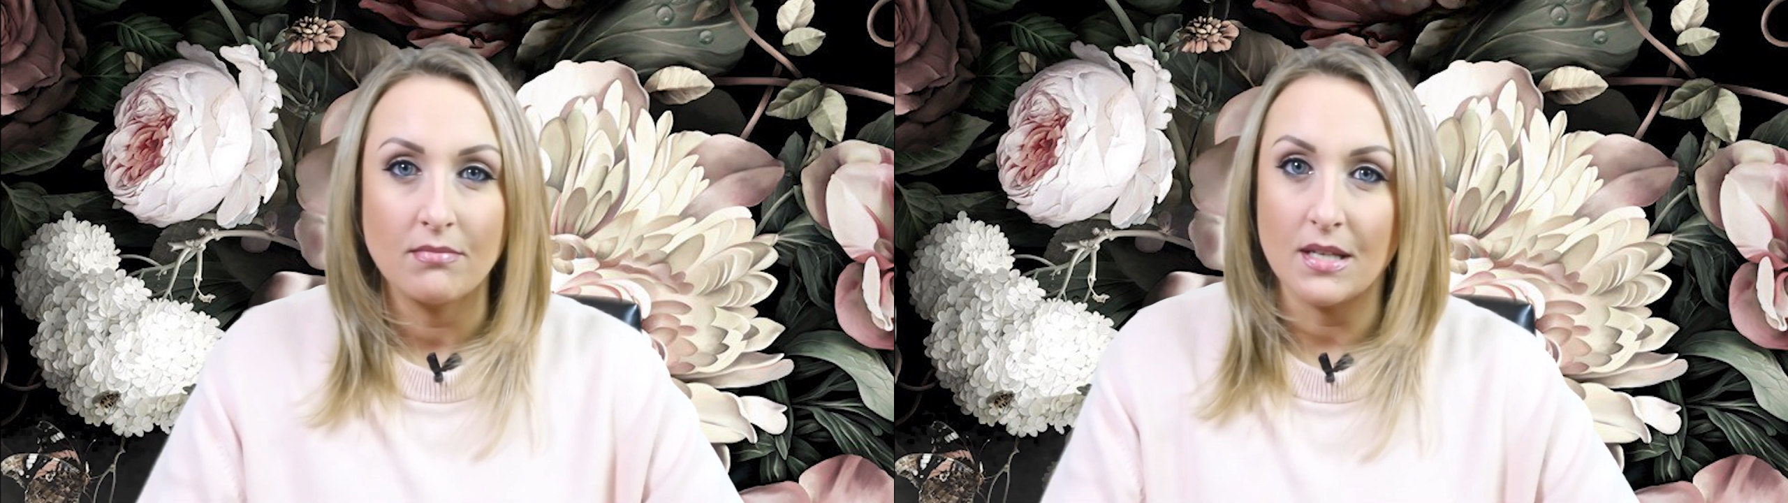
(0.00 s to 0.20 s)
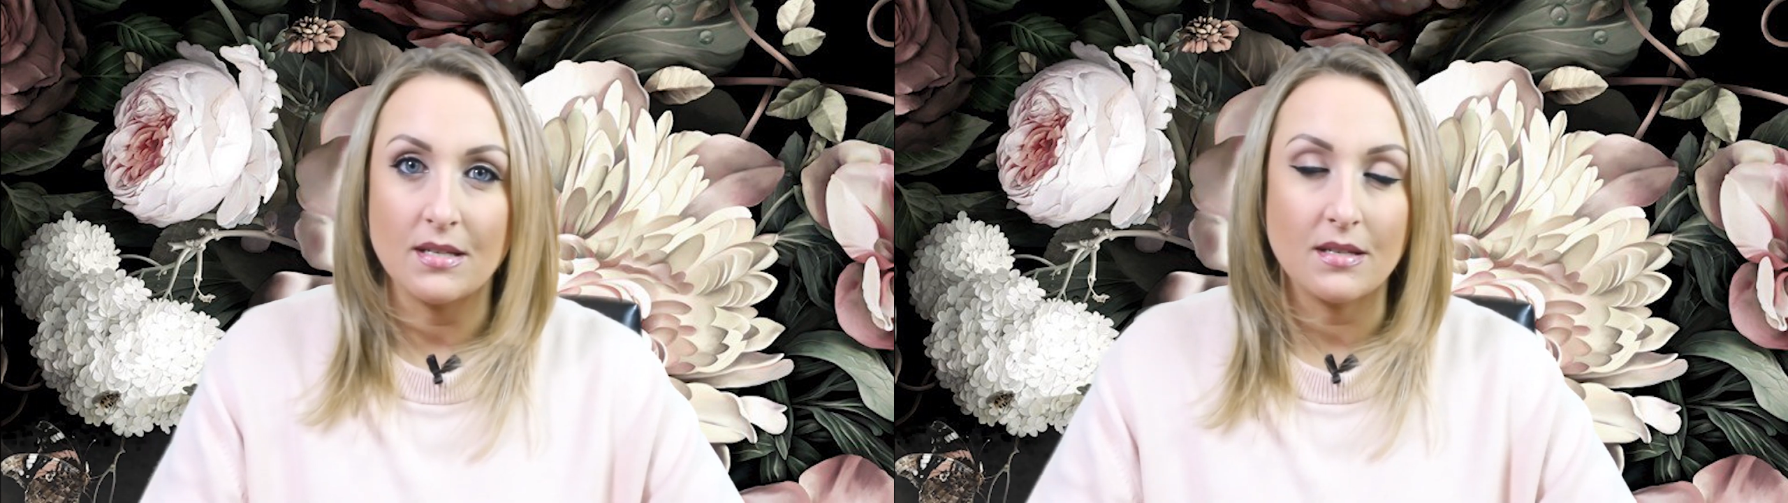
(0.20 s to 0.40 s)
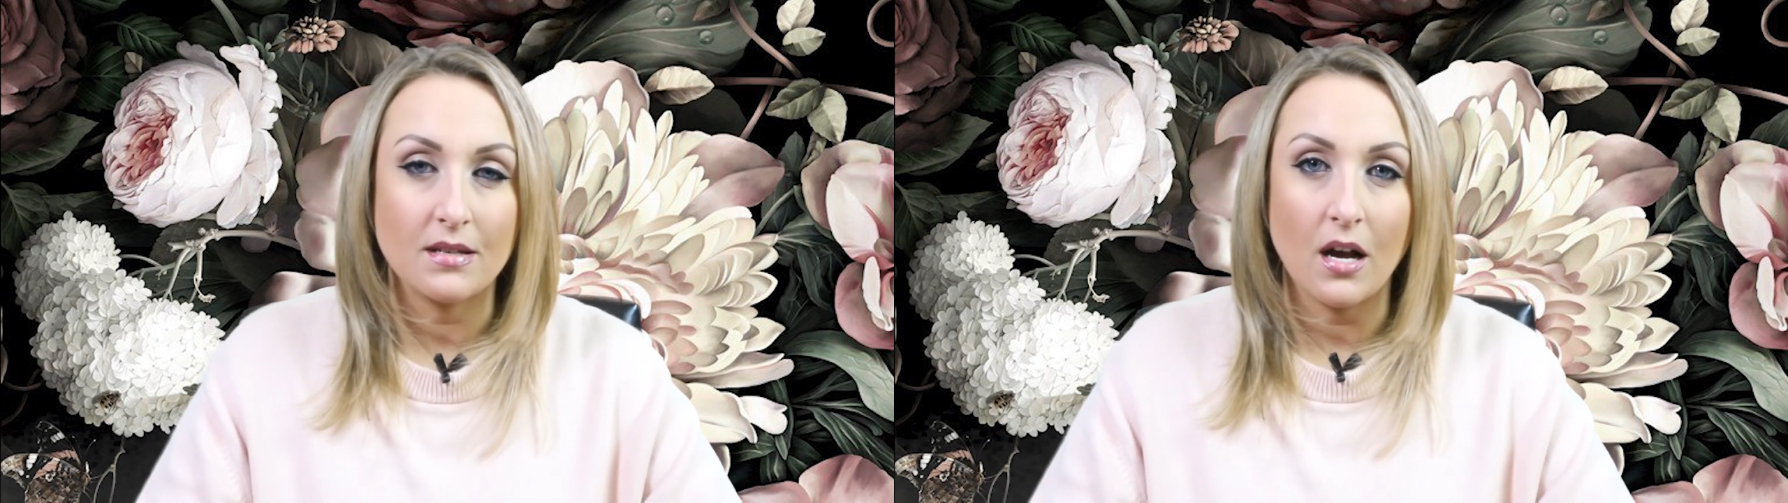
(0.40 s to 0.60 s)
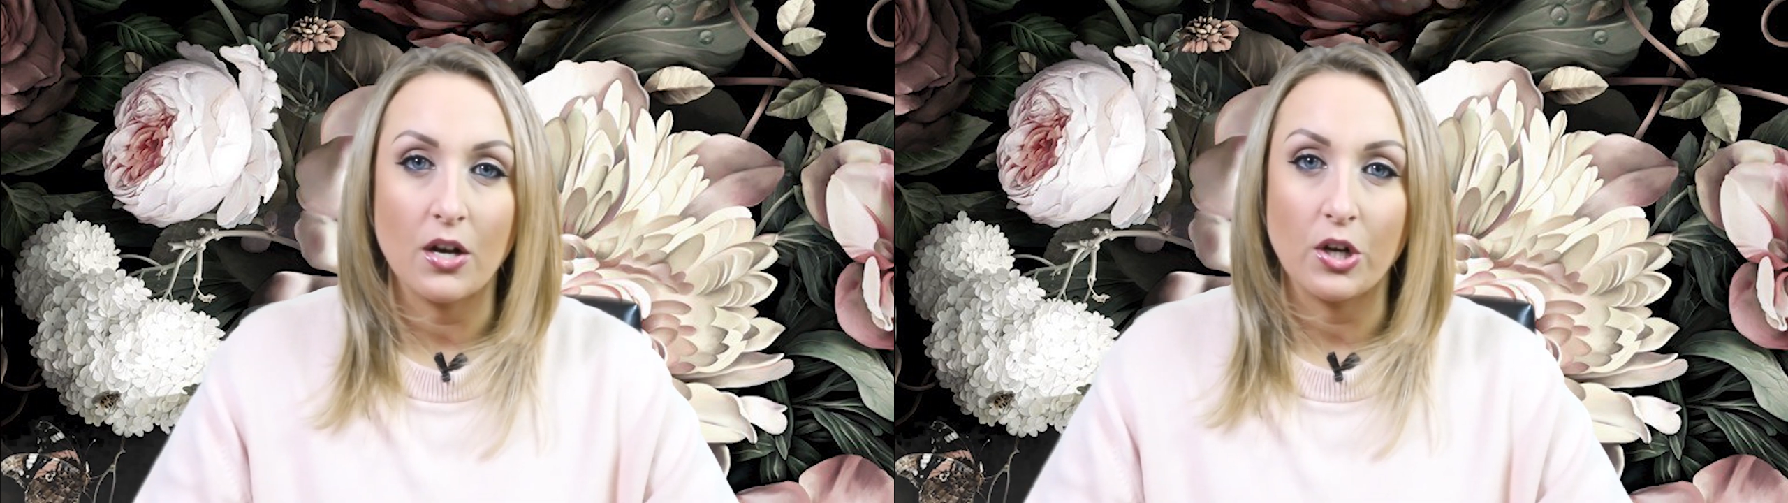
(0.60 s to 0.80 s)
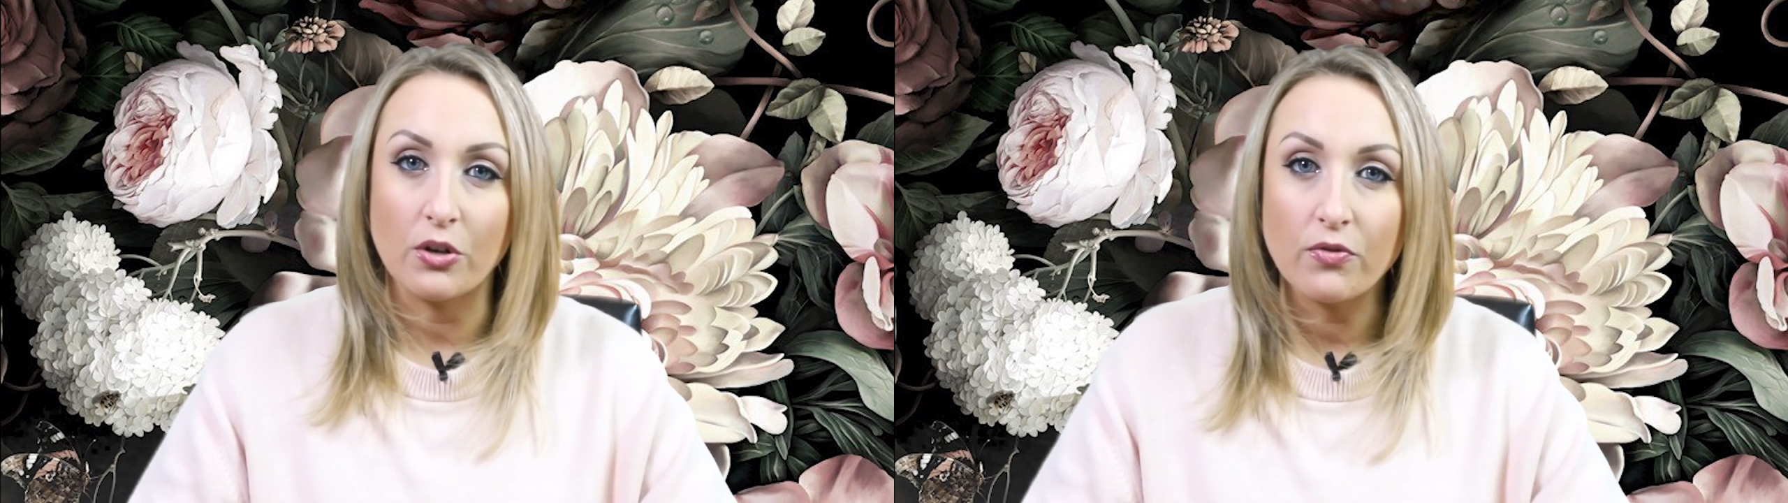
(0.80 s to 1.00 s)
this is
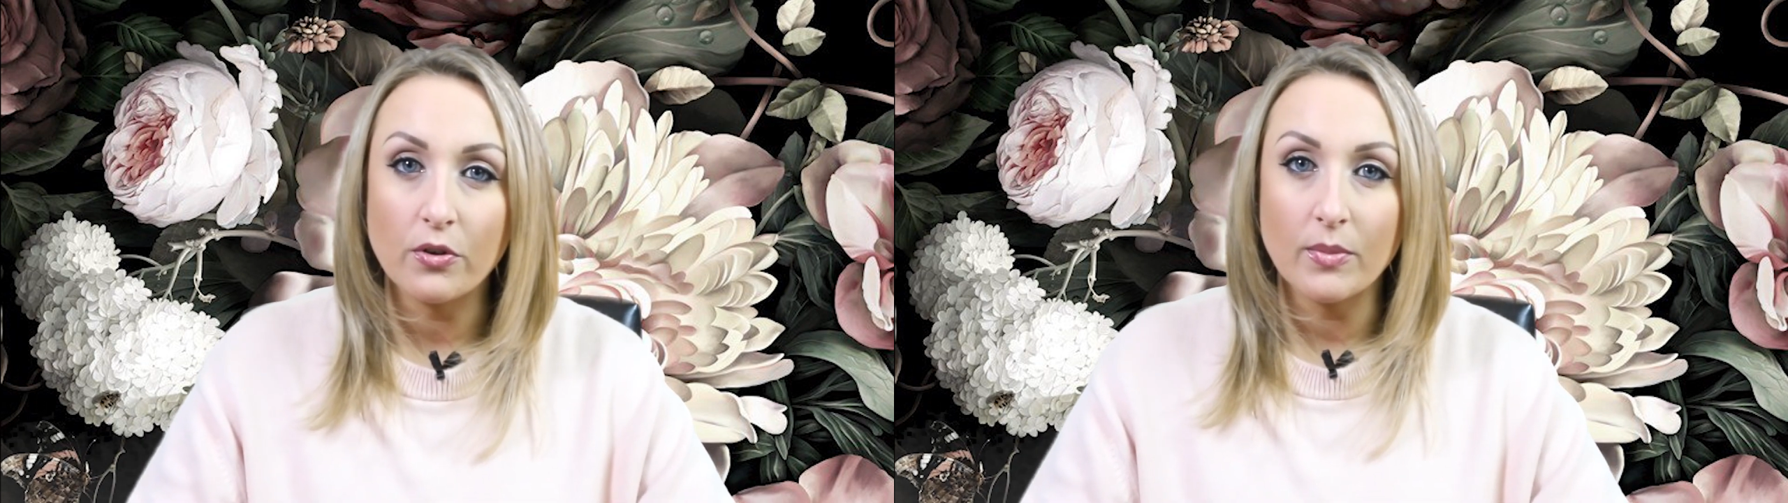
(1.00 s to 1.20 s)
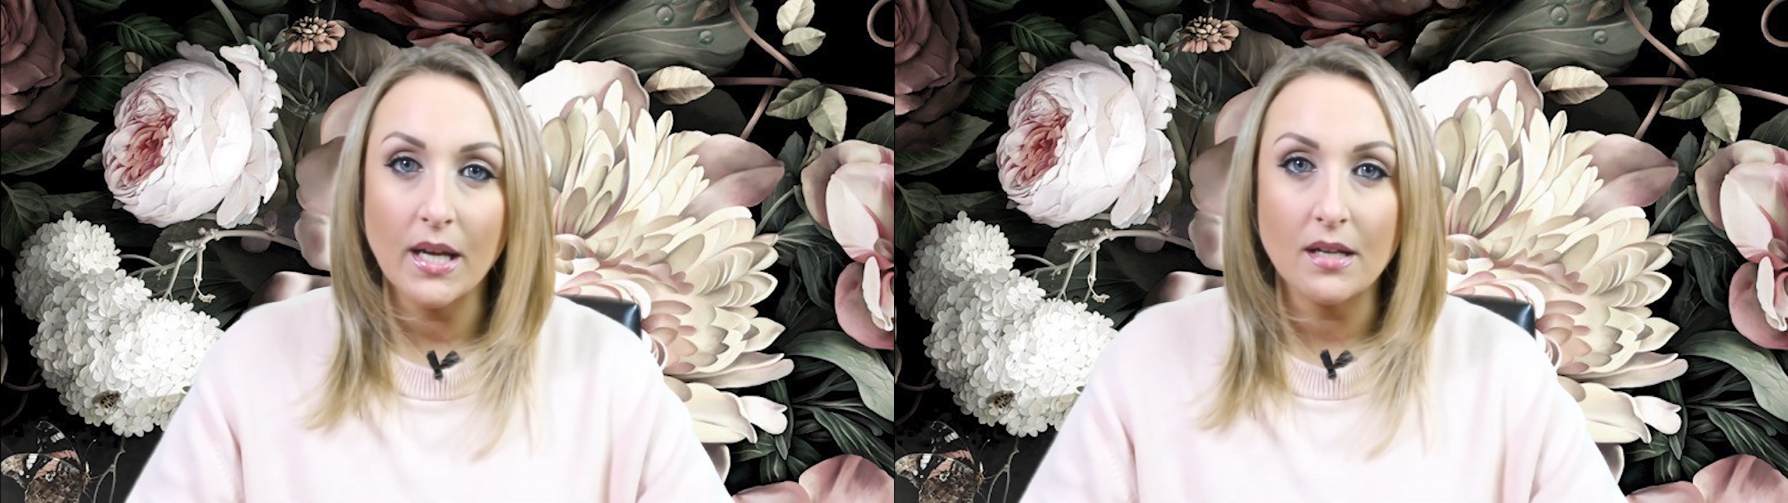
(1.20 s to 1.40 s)
not good for me,